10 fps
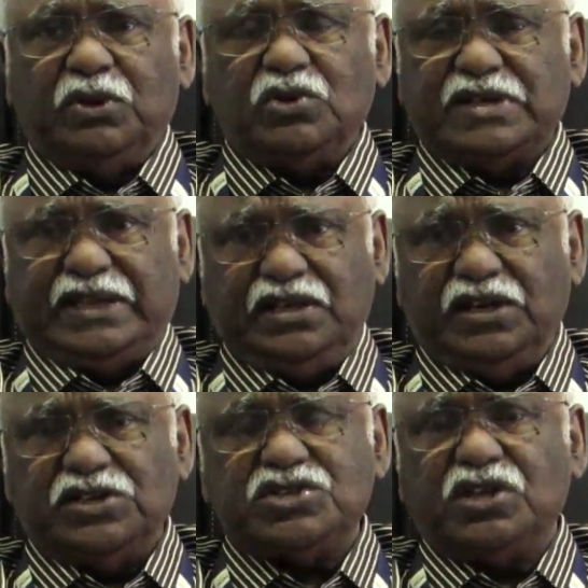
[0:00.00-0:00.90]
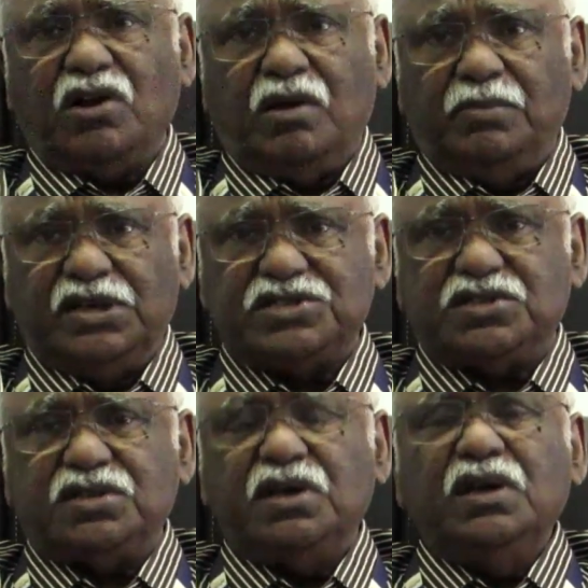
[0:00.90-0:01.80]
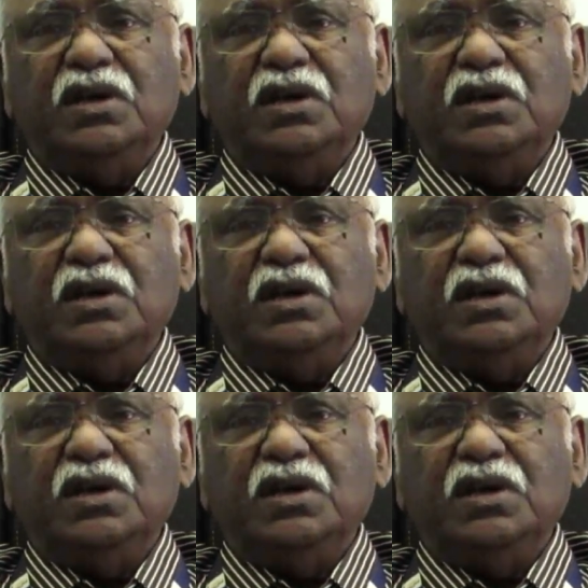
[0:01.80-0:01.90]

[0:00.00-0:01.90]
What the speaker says: because I think it's the commonest